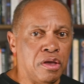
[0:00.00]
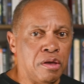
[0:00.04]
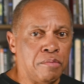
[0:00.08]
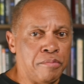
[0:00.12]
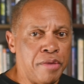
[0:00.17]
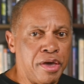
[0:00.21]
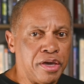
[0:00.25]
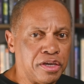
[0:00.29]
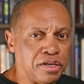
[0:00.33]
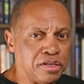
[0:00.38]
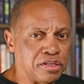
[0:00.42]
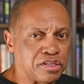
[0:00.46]

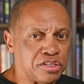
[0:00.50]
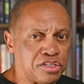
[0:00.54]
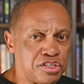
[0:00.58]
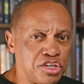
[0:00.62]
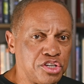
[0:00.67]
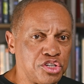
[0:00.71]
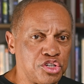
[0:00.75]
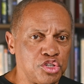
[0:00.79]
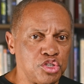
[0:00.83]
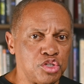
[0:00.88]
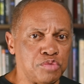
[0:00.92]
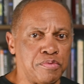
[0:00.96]
Making
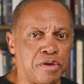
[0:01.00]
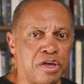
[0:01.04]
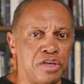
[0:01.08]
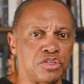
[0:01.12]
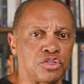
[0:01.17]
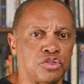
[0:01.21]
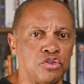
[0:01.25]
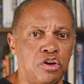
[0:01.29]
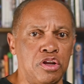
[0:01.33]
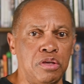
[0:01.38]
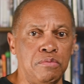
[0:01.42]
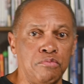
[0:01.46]
decisions
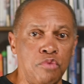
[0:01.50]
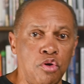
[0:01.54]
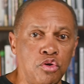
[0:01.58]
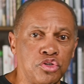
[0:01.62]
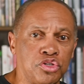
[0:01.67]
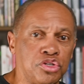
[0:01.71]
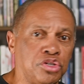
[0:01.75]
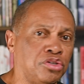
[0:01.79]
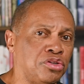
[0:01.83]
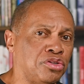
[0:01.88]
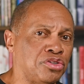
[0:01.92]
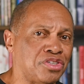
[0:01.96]
based on
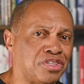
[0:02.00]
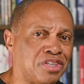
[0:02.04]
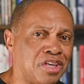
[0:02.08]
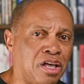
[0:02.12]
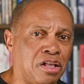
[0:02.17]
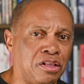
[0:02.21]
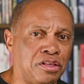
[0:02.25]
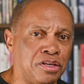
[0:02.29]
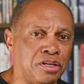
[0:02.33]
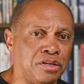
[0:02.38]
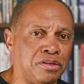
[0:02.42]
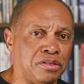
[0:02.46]
emotional
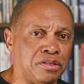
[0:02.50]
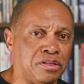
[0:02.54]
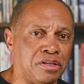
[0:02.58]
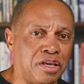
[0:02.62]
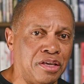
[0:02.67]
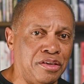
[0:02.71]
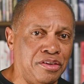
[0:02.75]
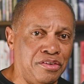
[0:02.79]
salient